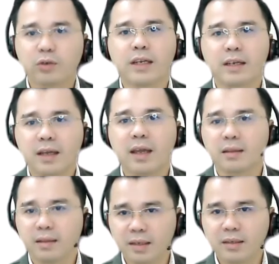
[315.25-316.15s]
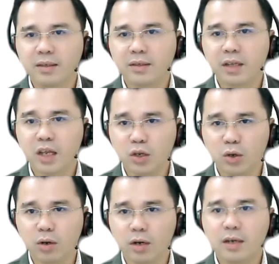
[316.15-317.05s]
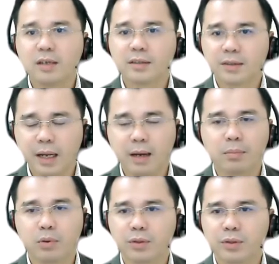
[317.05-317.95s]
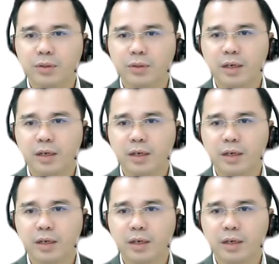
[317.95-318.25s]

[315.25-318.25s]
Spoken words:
to indicate this in your syllabus.